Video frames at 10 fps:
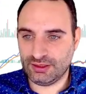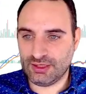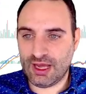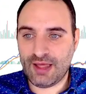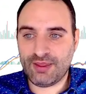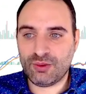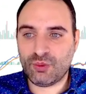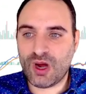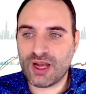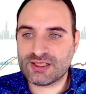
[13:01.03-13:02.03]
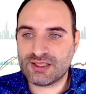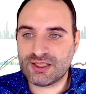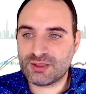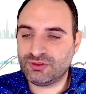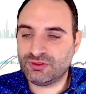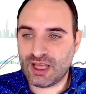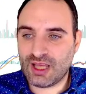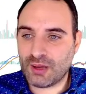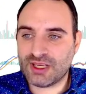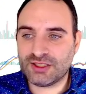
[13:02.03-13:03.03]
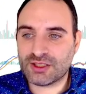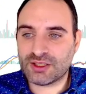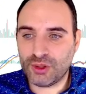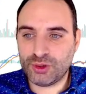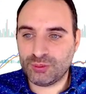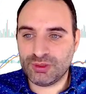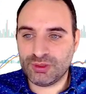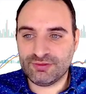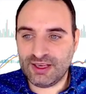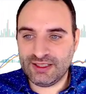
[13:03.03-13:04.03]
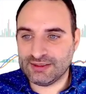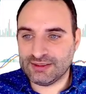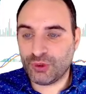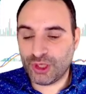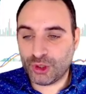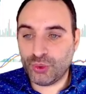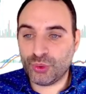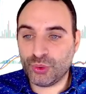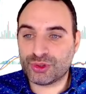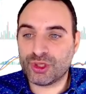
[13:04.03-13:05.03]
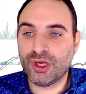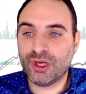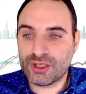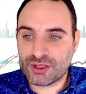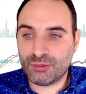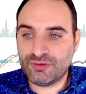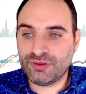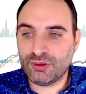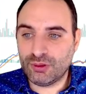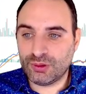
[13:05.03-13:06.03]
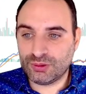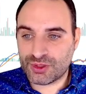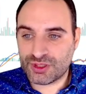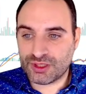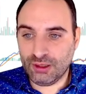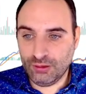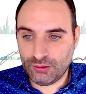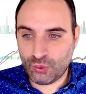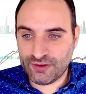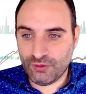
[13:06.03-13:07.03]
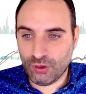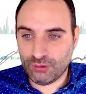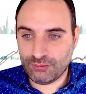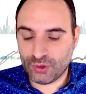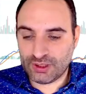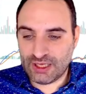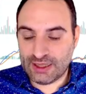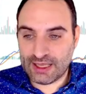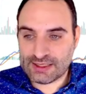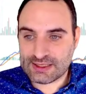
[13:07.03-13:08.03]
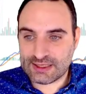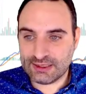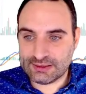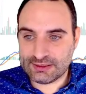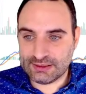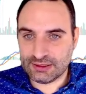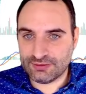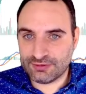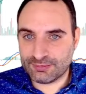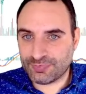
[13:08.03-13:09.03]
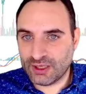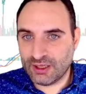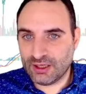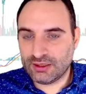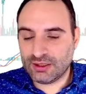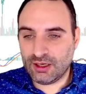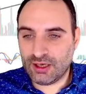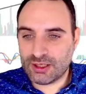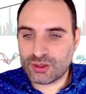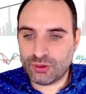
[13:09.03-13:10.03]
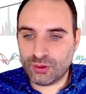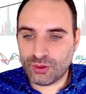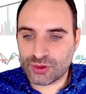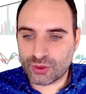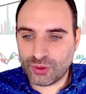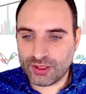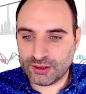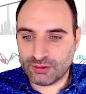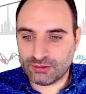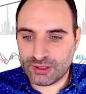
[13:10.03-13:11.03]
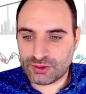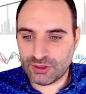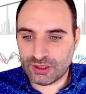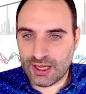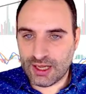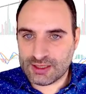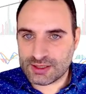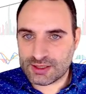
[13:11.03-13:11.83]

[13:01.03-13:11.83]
Otherwise, this move to the upside is going to be invalidated, and we could start moving lower to see a lower wave 4. Okay, and that's the alternative. Now let's go also quickly on natural gas.